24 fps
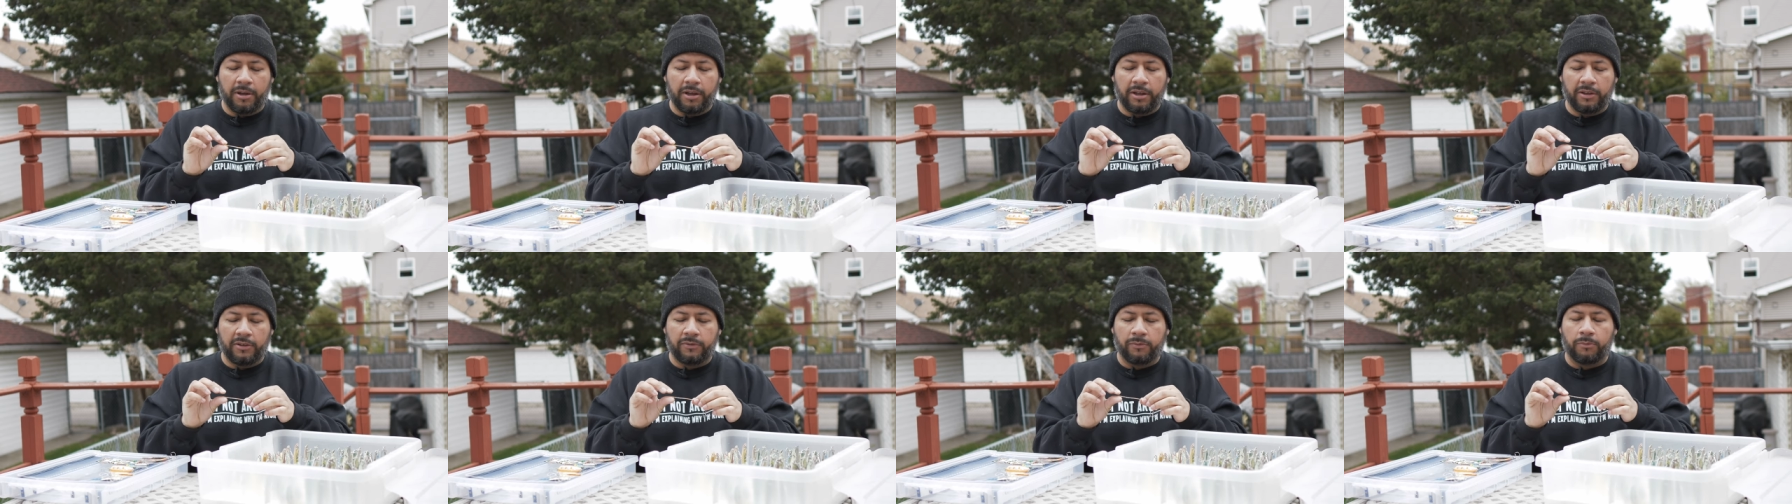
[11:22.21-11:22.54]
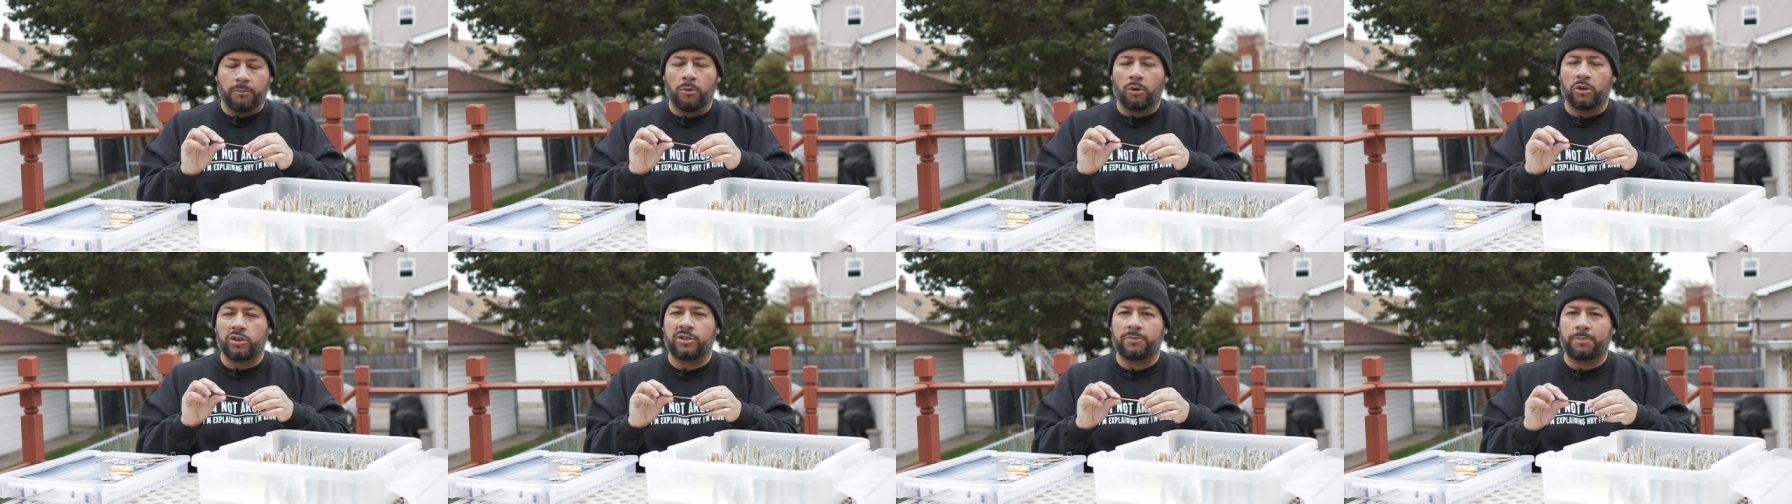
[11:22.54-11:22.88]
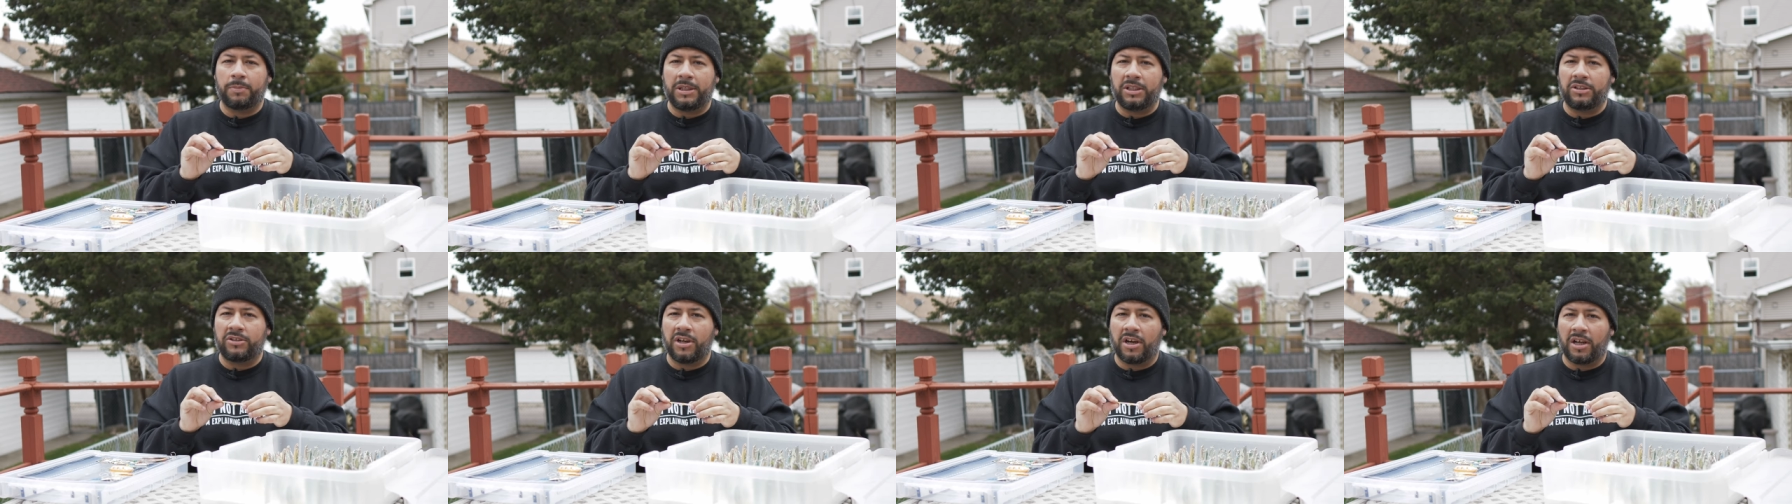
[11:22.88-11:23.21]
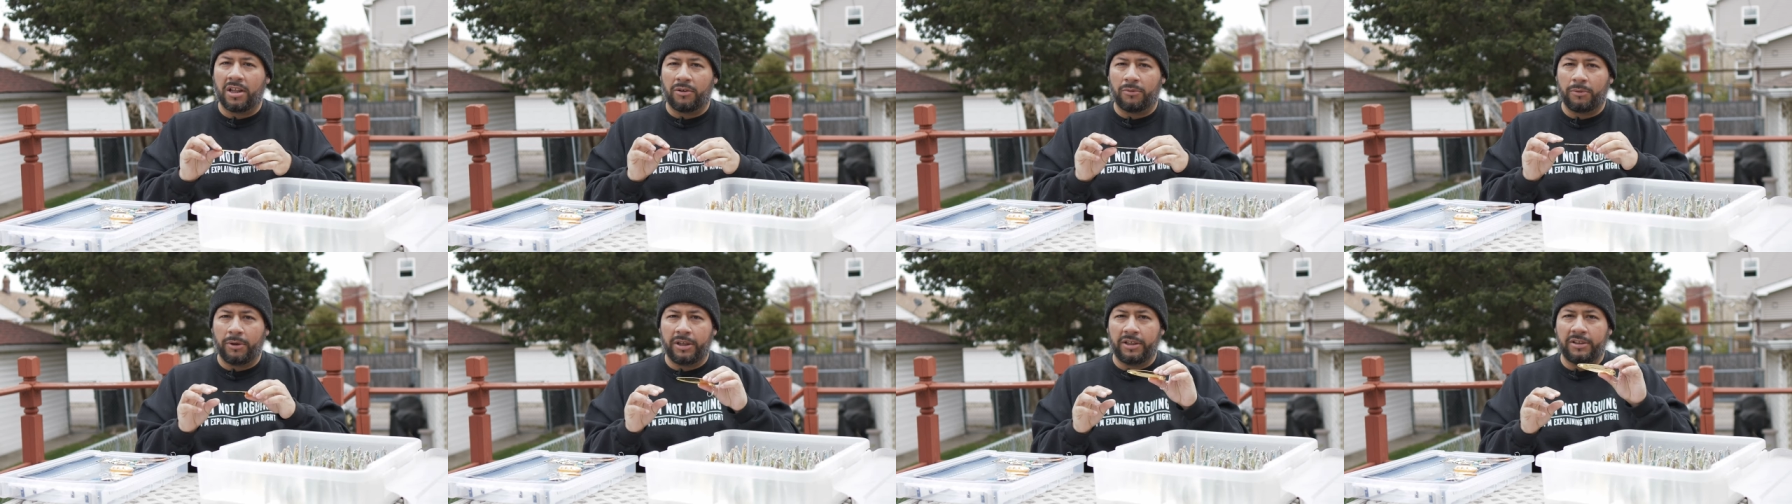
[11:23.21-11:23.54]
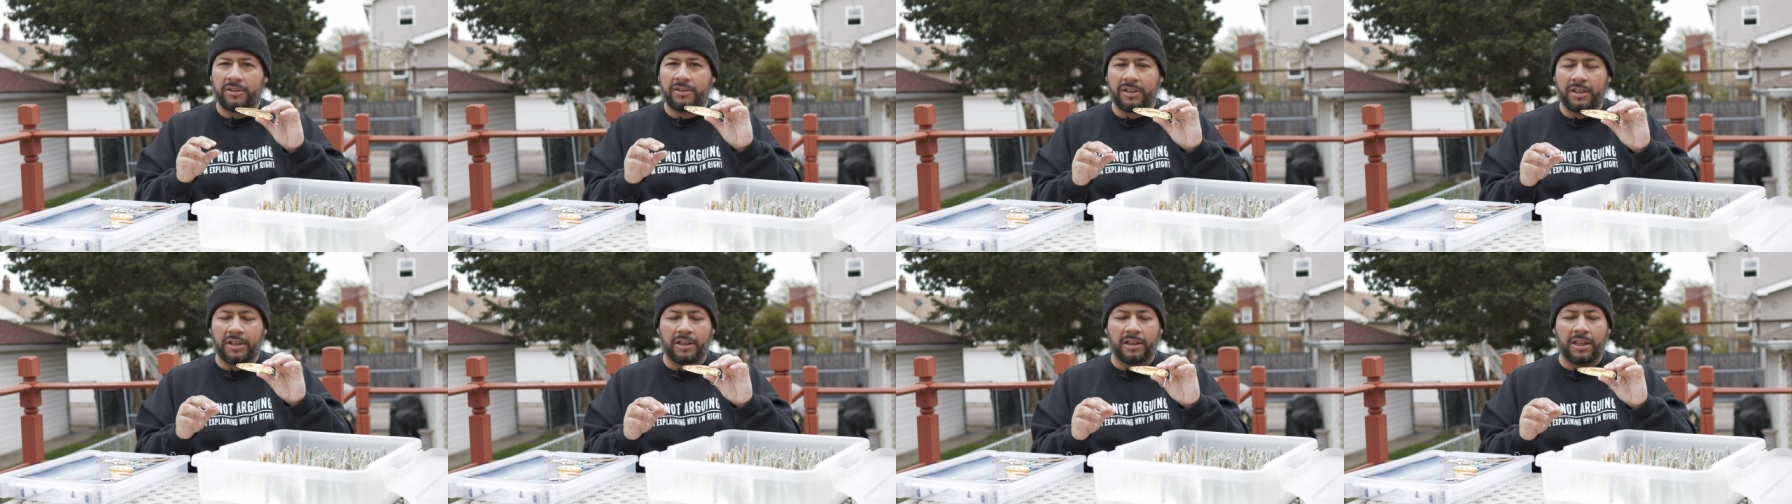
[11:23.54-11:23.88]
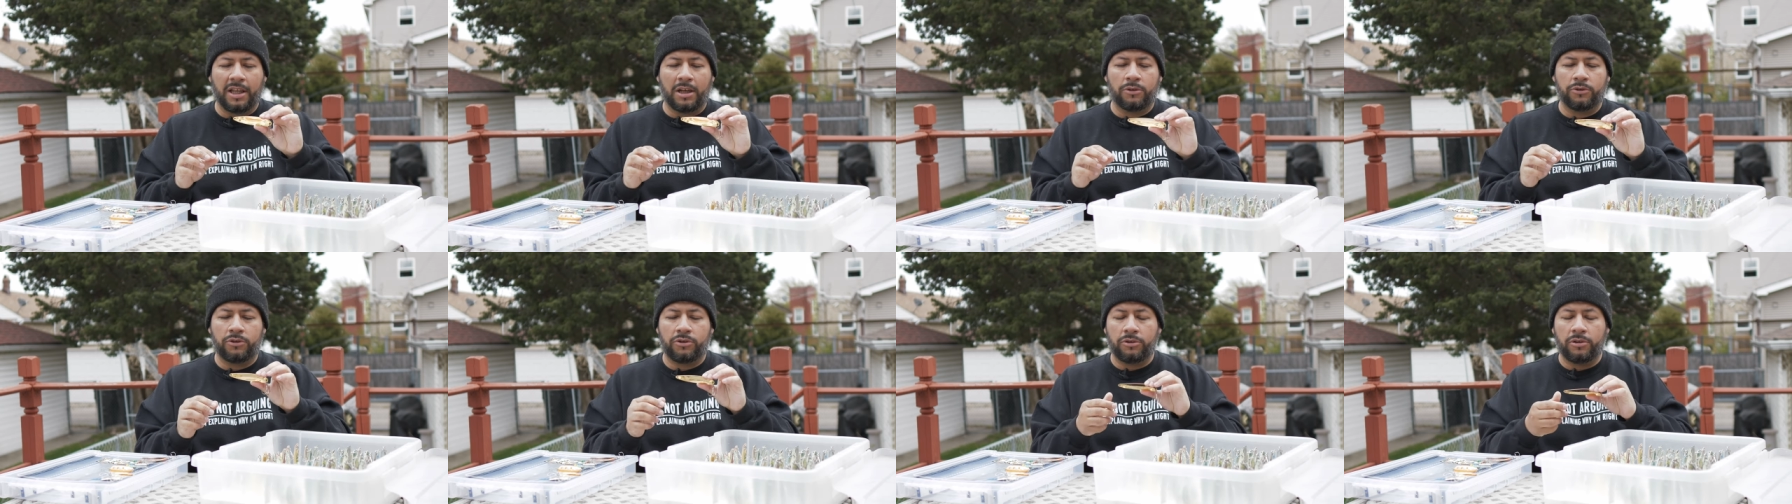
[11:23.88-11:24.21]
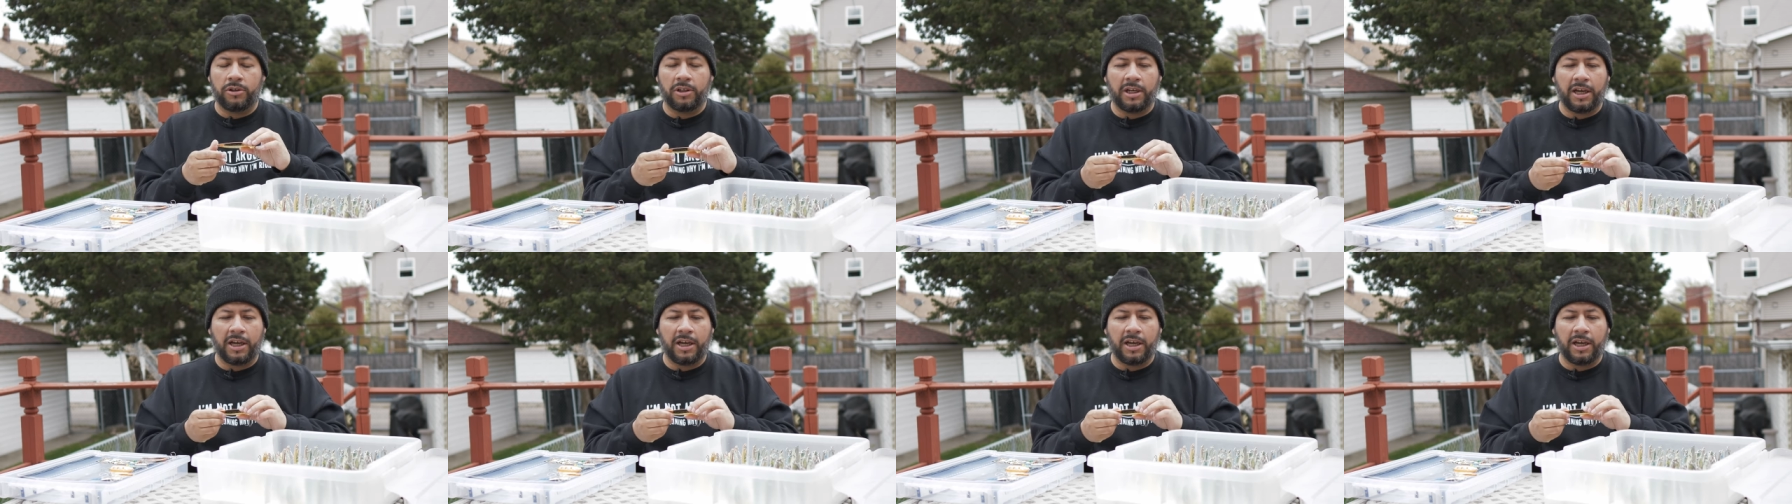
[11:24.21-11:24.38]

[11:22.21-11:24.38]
it's more speed tolerant and allows you to